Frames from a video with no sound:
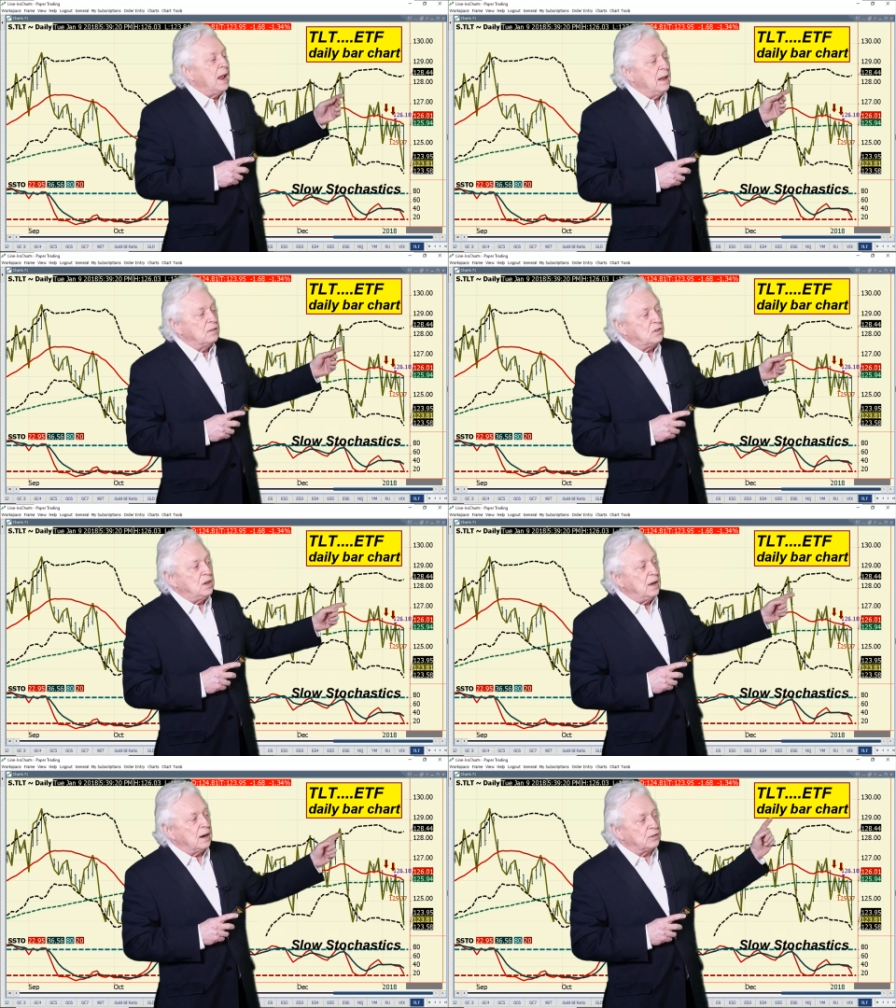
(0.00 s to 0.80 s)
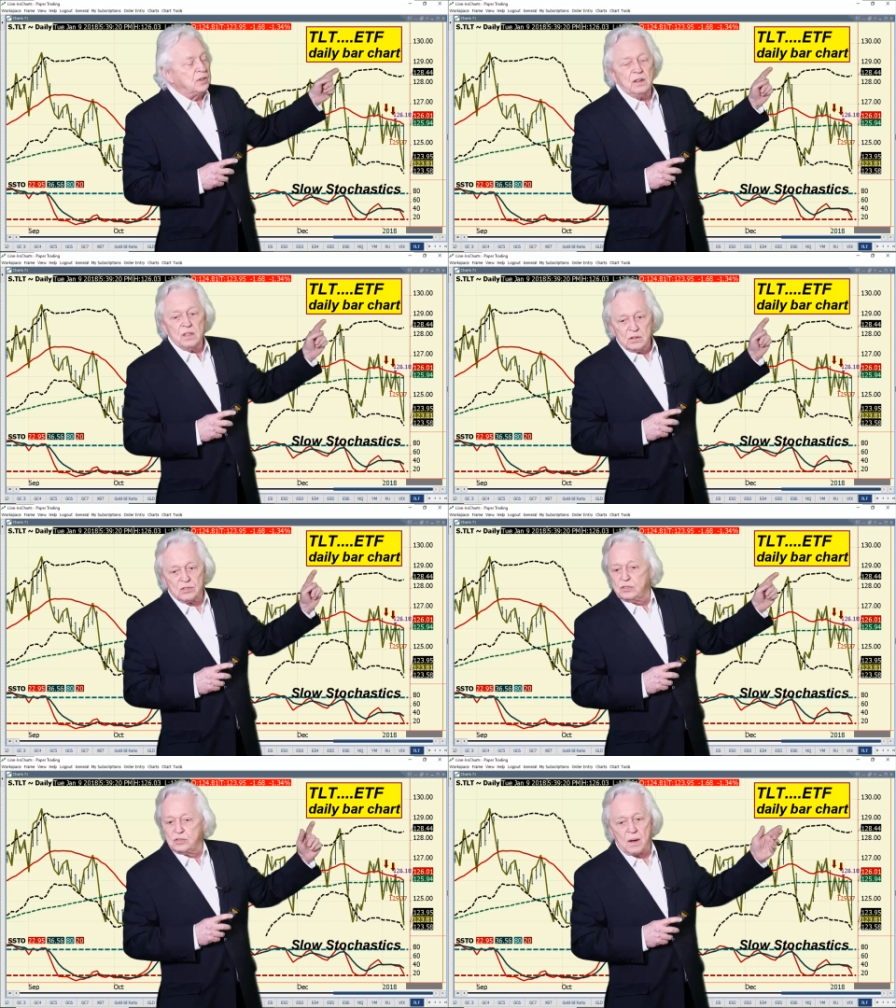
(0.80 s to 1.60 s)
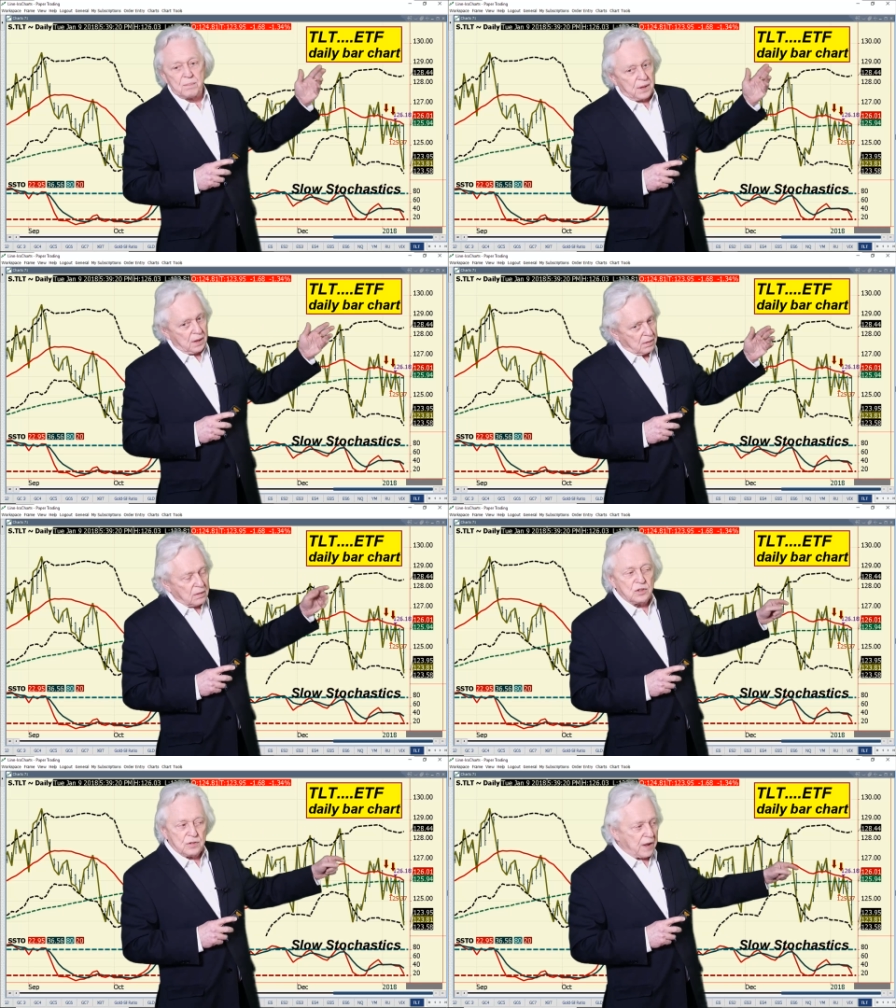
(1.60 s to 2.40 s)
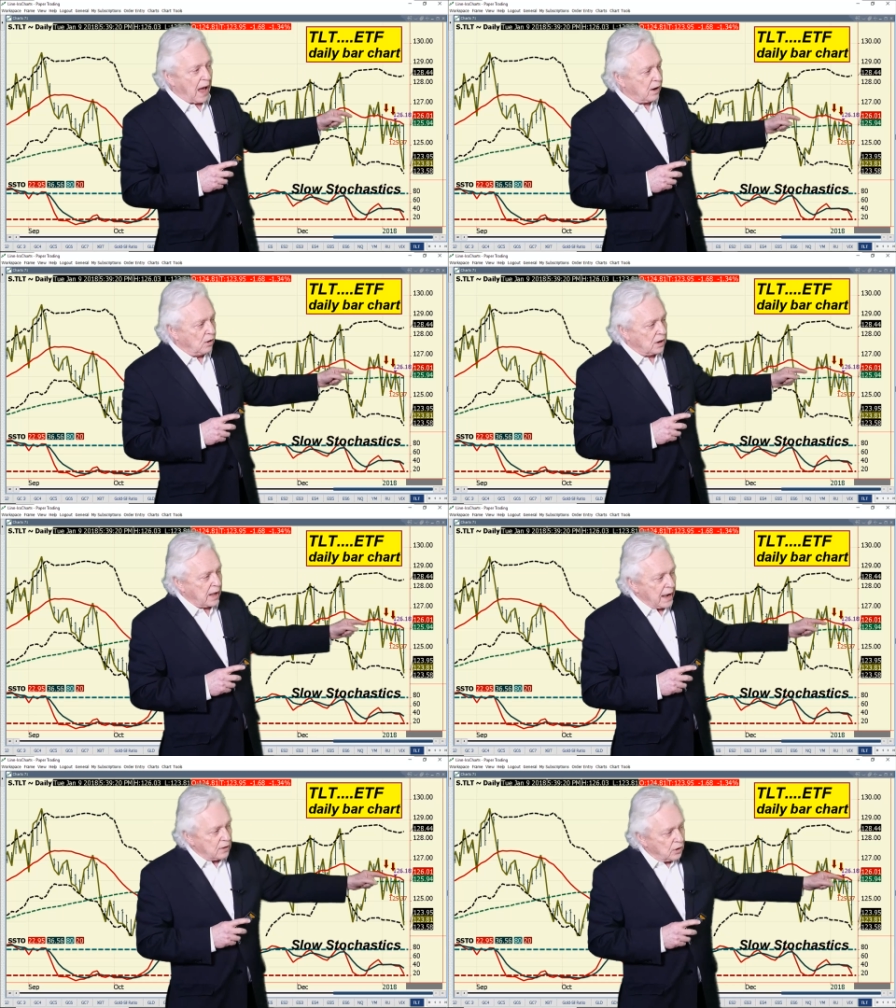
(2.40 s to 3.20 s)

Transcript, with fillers: in TLT, this is something that you've got to look at.